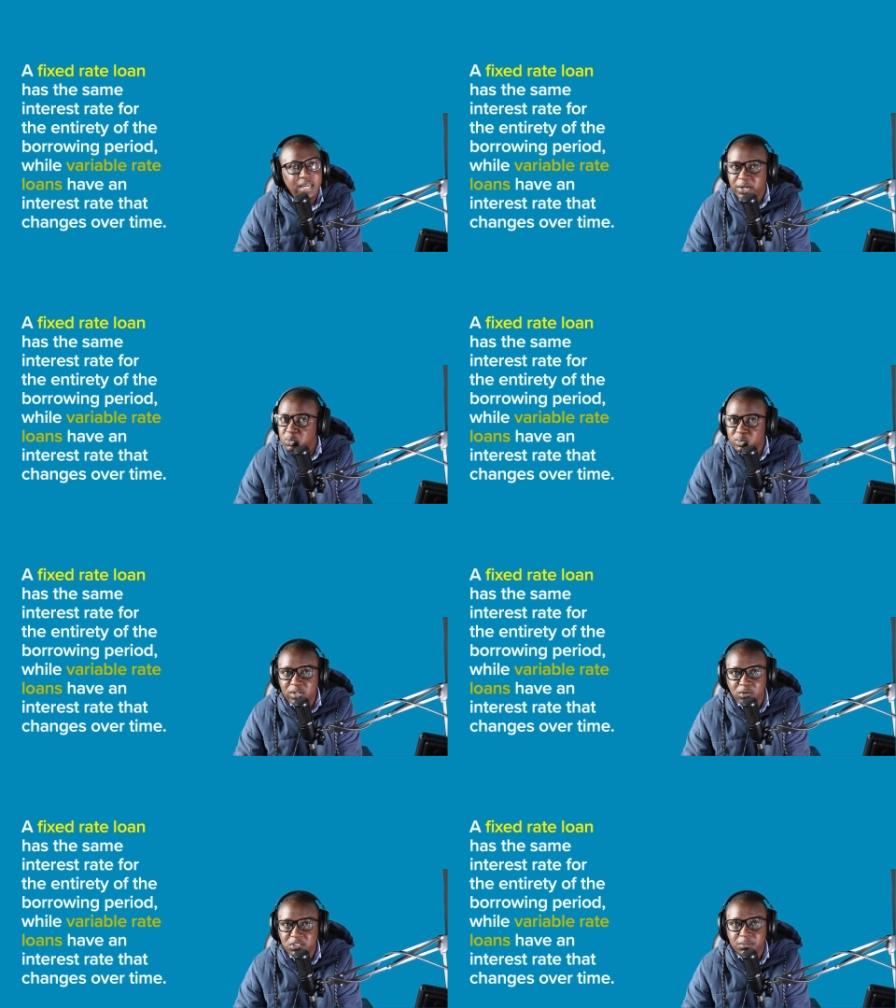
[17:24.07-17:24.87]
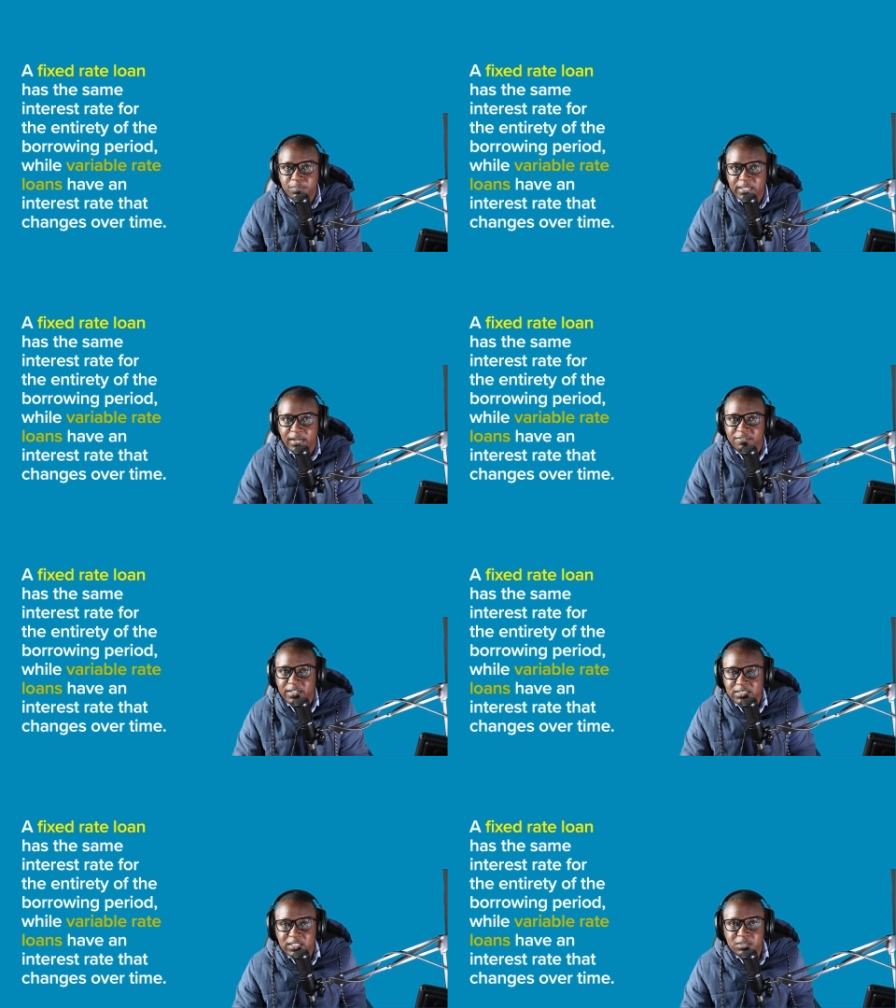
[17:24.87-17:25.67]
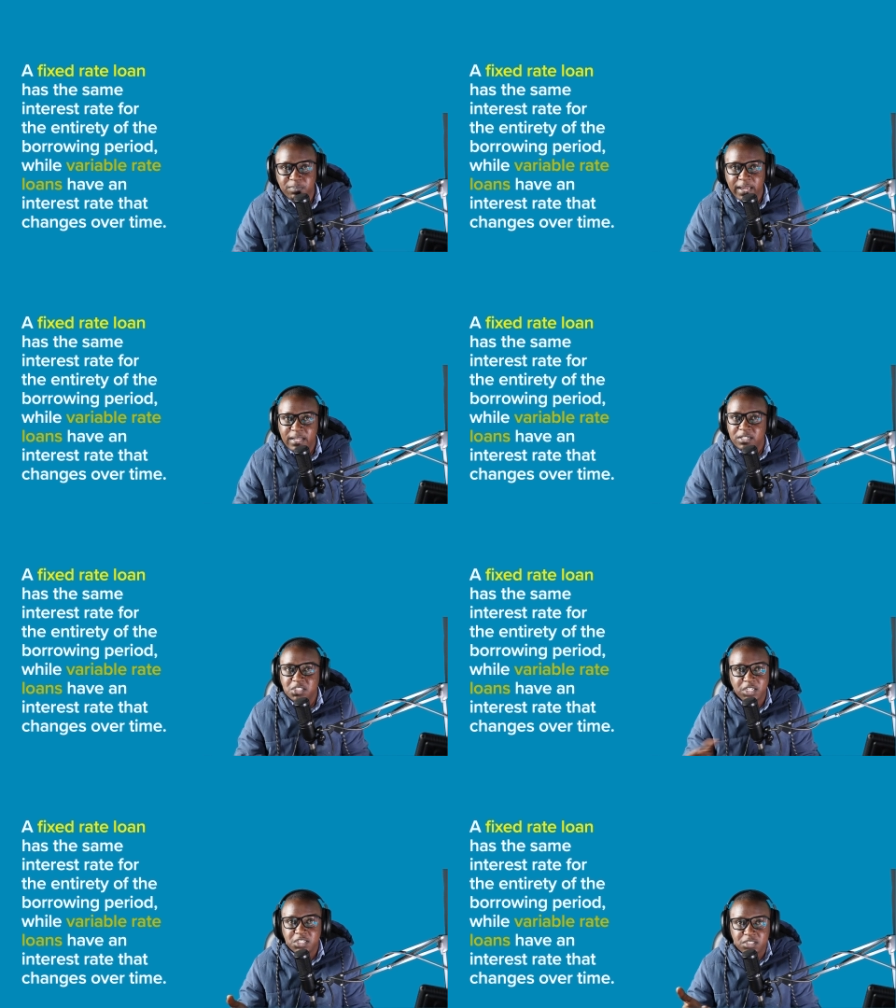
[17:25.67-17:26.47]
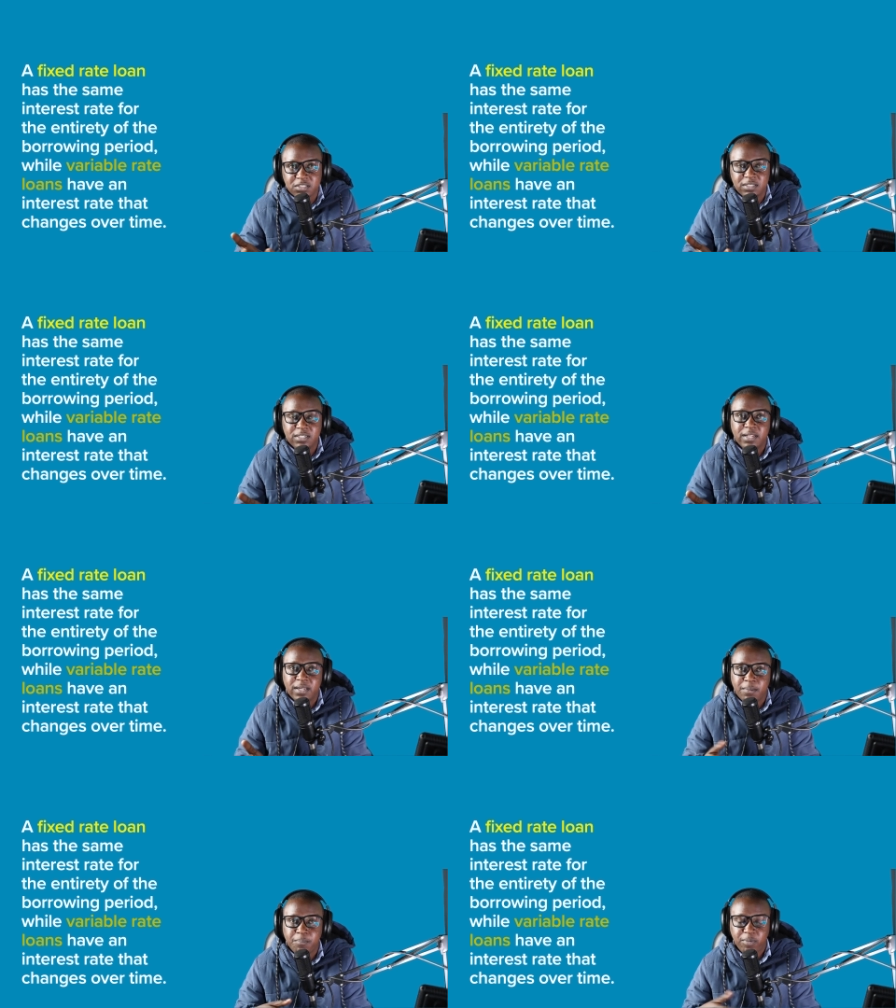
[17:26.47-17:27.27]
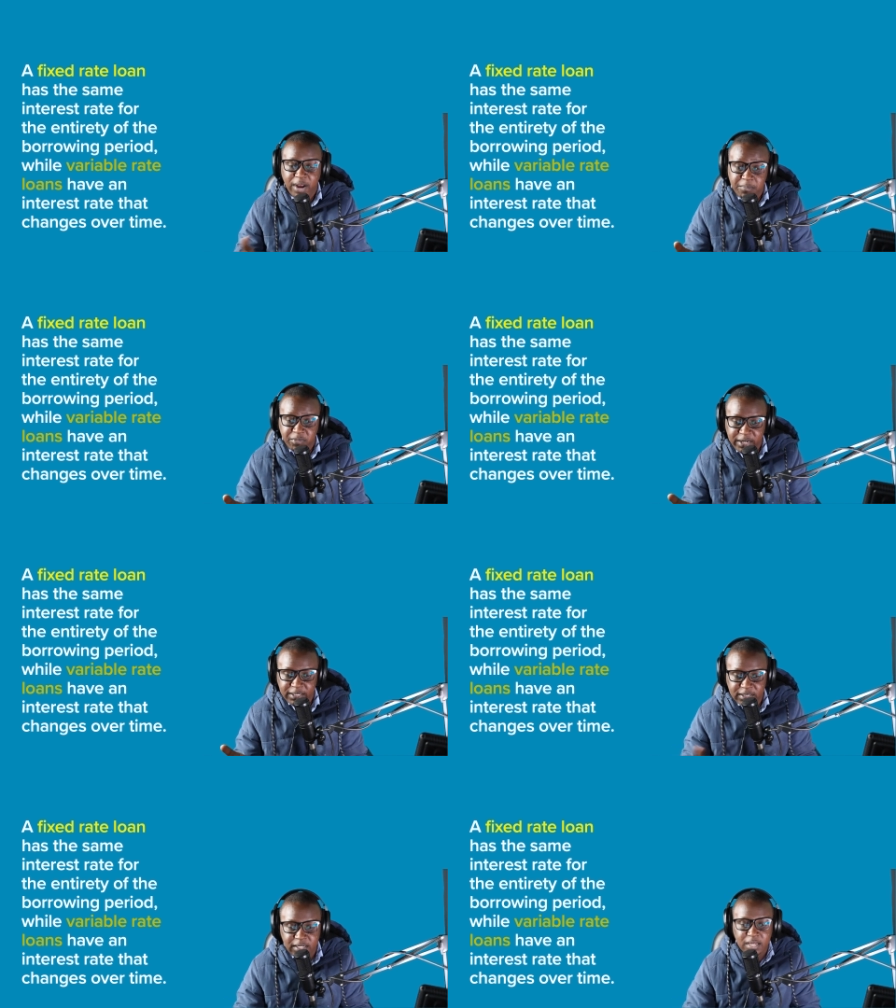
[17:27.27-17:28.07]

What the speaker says: It will not be affected by any changes in the prime rate.